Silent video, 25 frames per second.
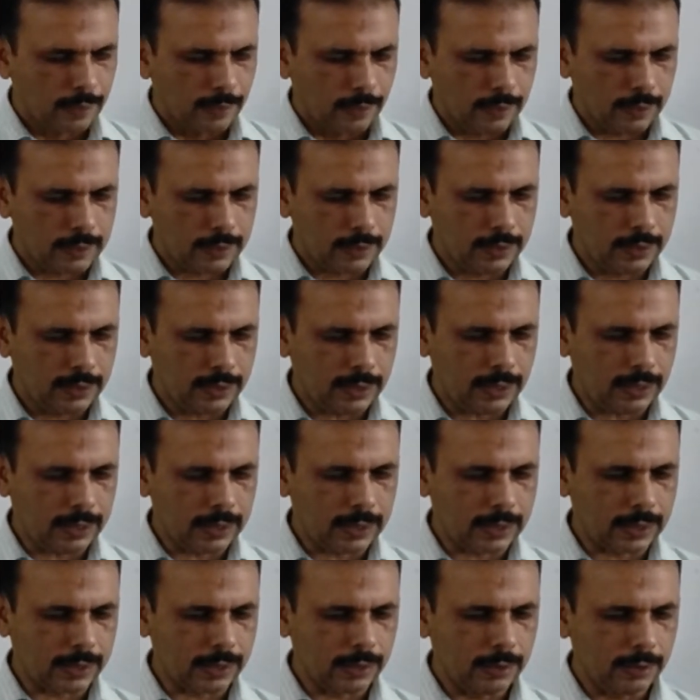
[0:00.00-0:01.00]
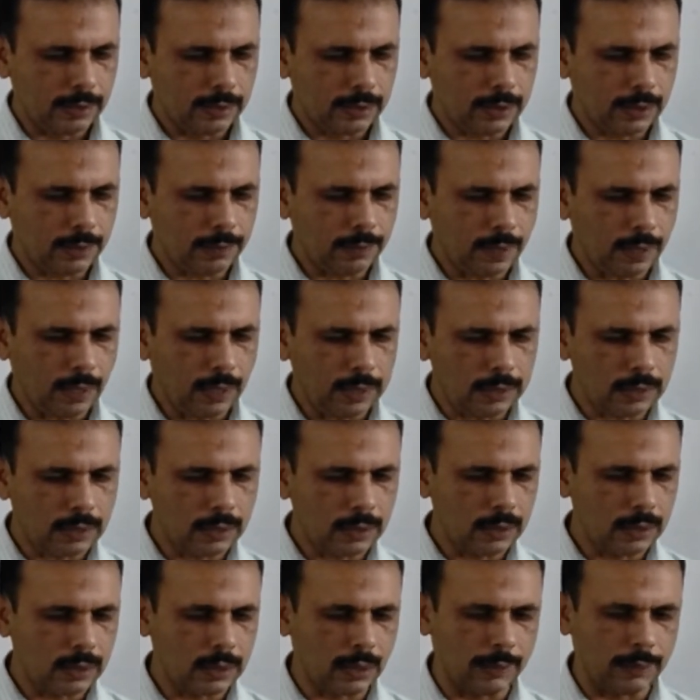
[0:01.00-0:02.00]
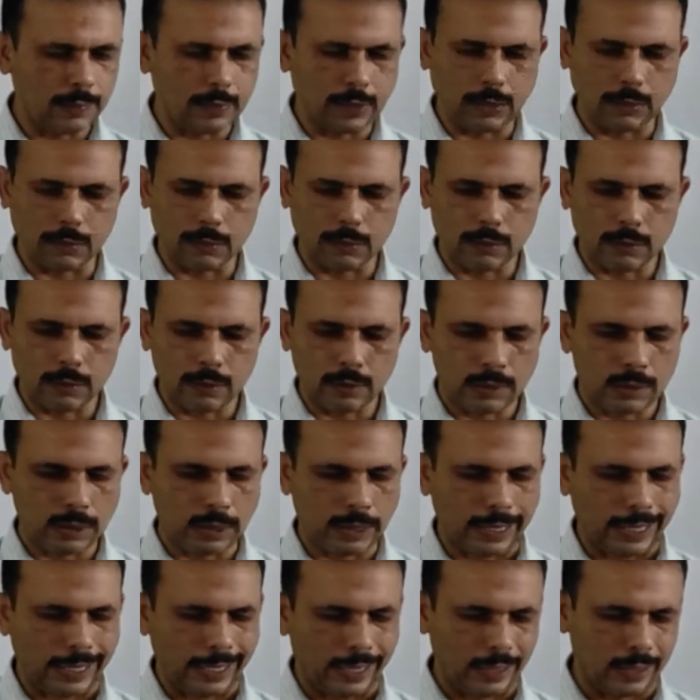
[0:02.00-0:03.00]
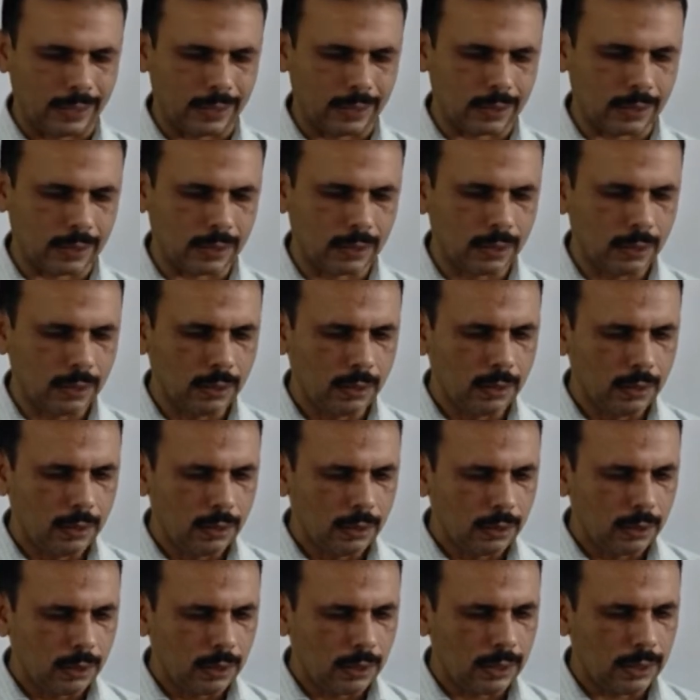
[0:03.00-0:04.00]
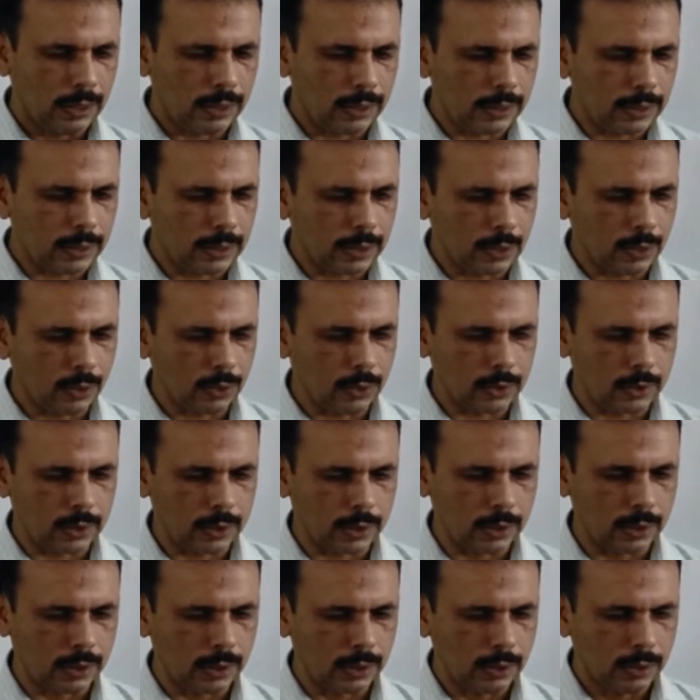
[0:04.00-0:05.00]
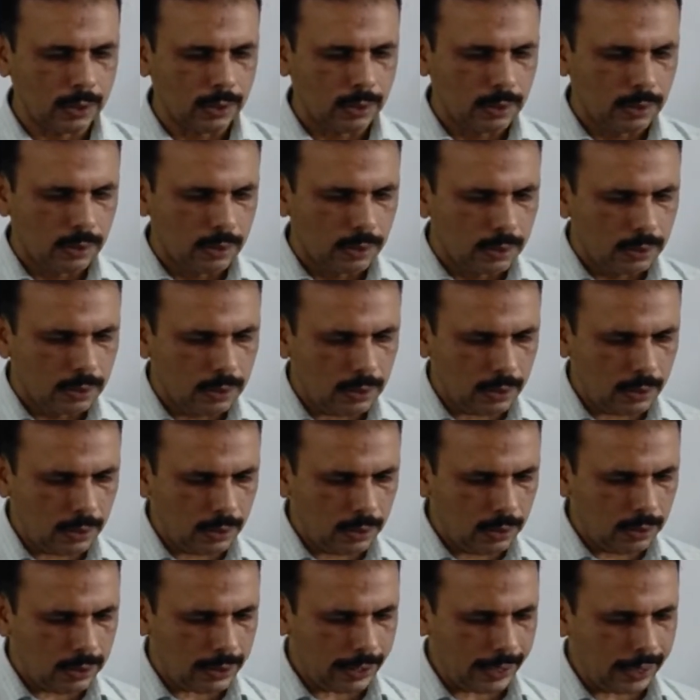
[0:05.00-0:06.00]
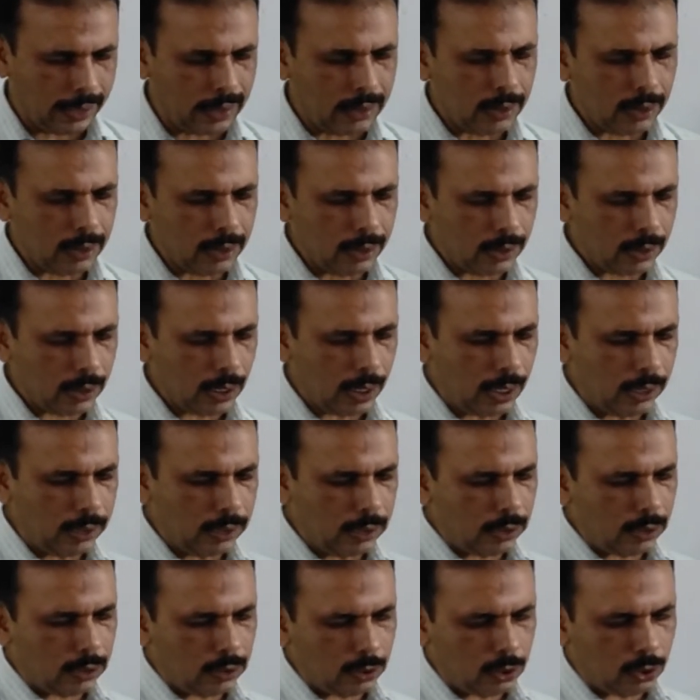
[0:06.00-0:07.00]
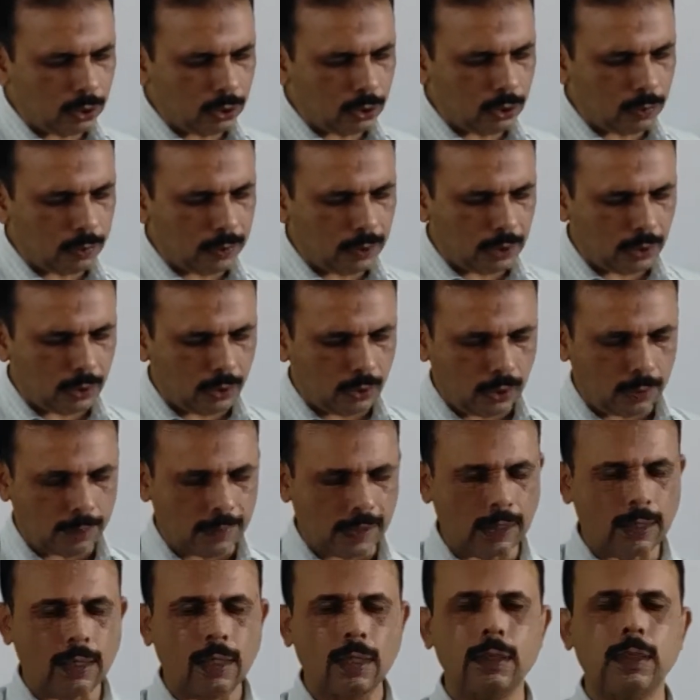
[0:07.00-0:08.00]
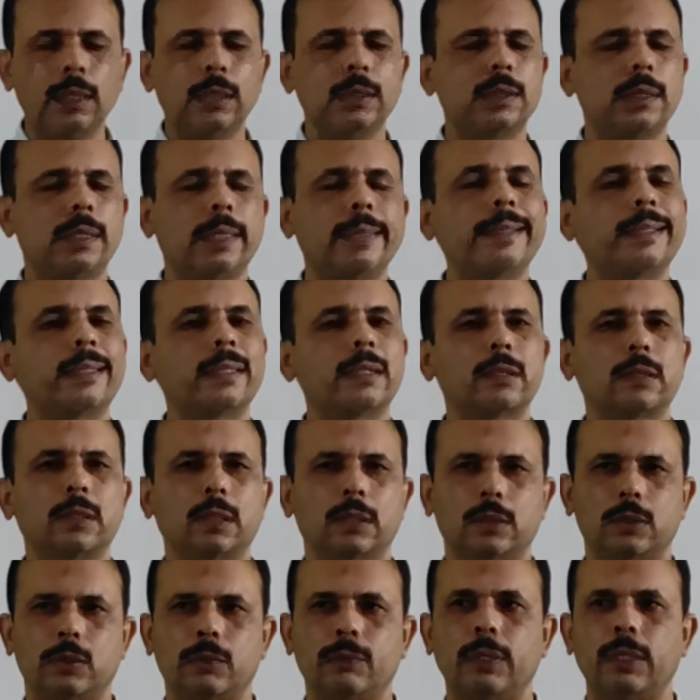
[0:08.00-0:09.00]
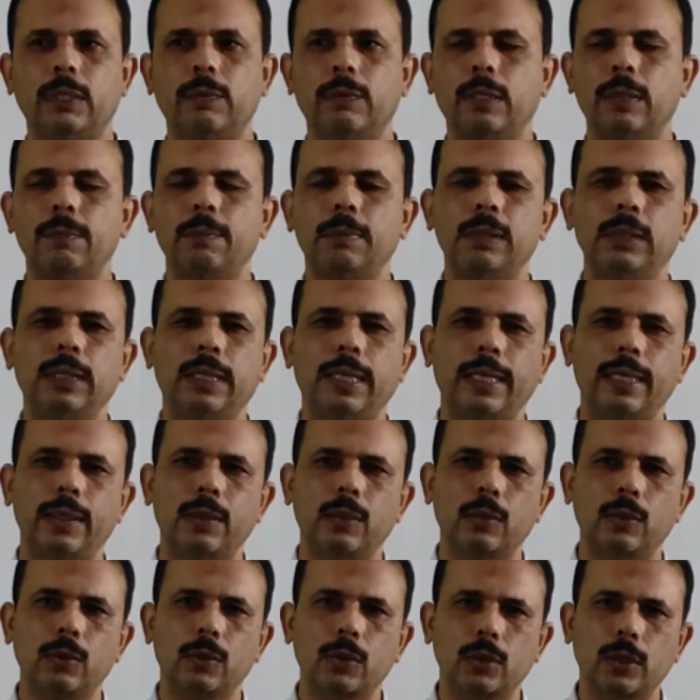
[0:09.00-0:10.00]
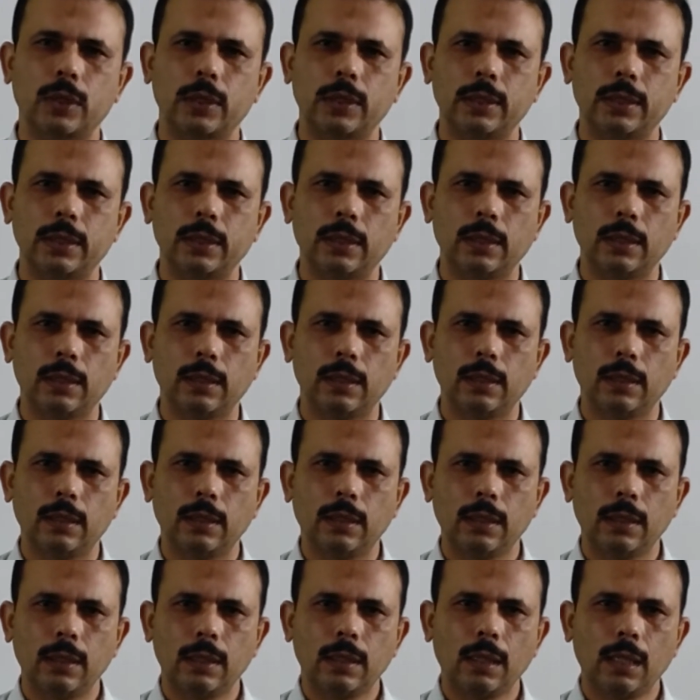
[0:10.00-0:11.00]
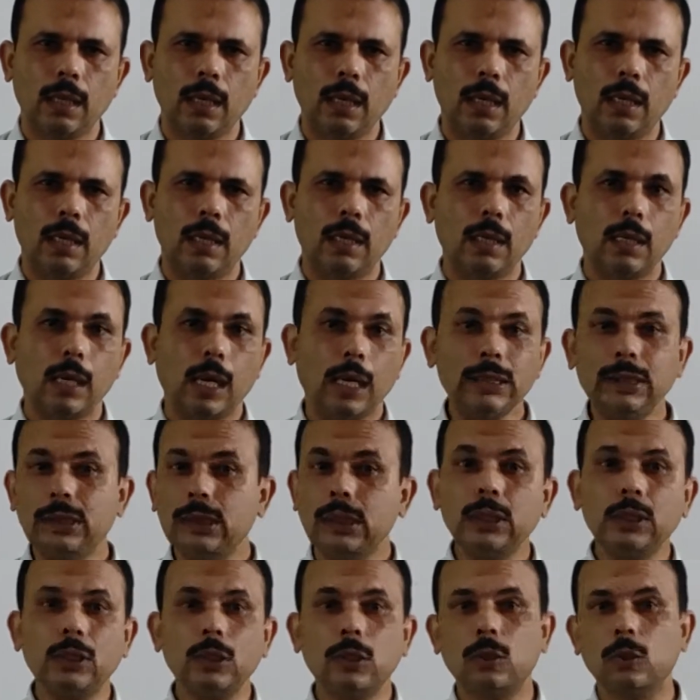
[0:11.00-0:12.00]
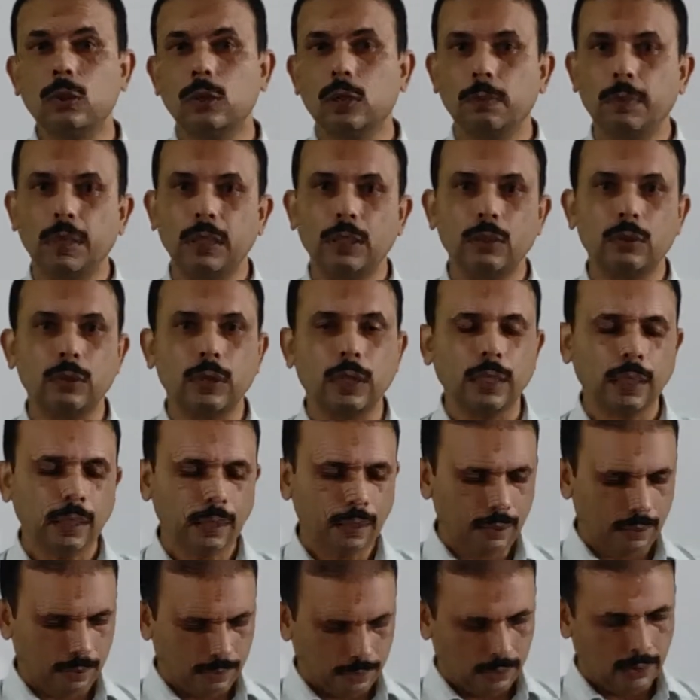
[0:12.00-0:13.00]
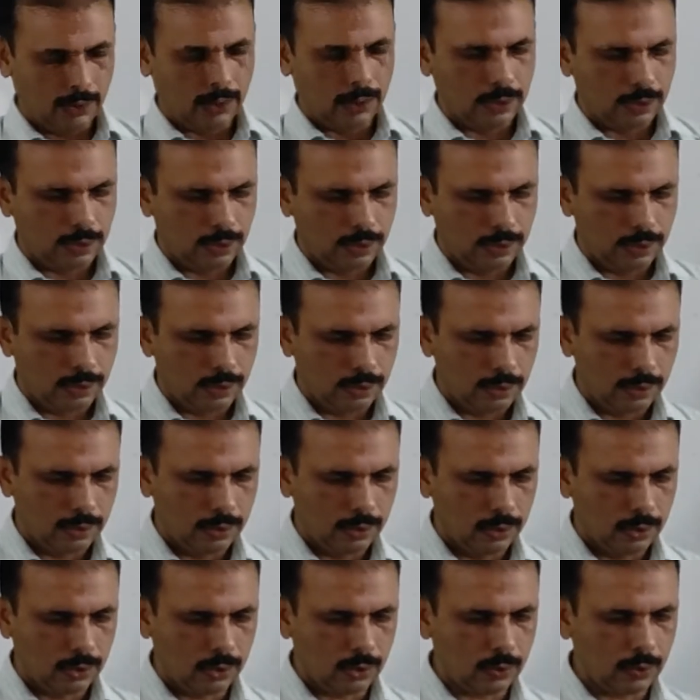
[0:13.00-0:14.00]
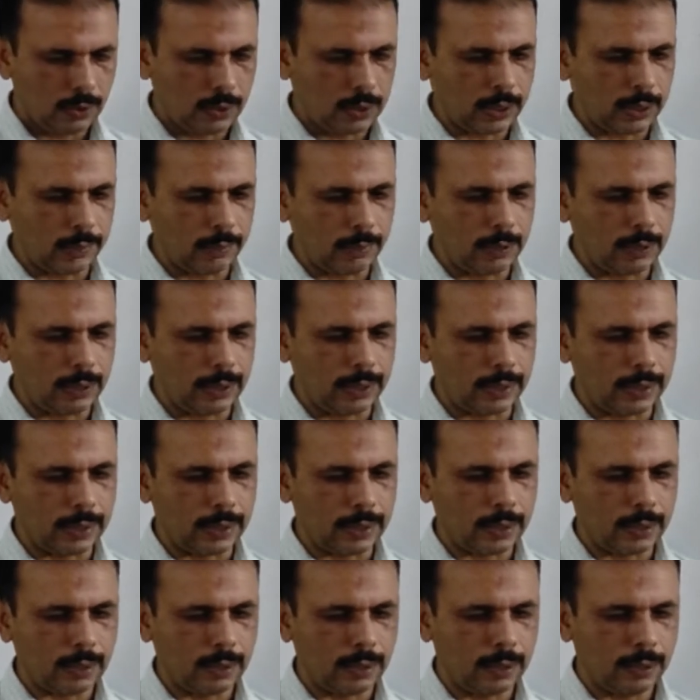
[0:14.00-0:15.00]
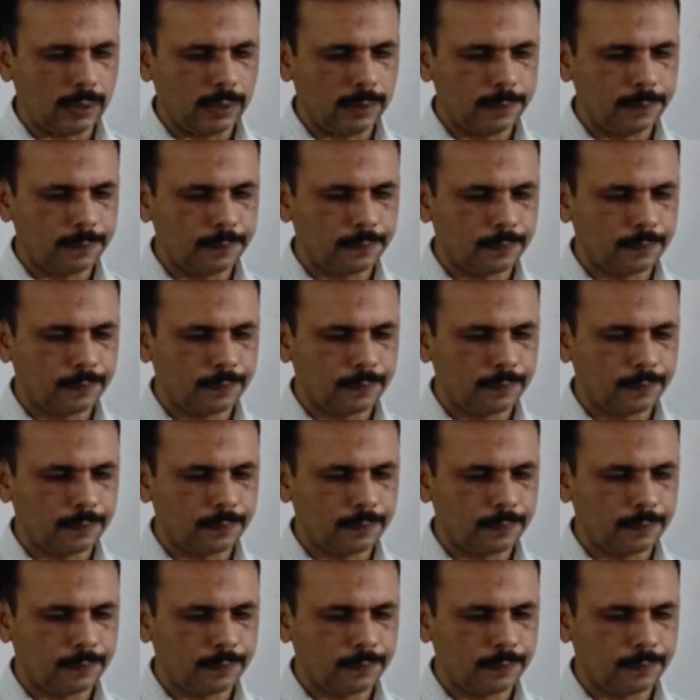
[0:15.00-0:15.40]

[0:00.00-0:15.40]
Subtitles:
Next journalist, some asked something else. He asked a question. Then the answer is Achit took me to Ramakant Achrekar sir. So what can be the question there? Achit took me to the. So what can be the answer there?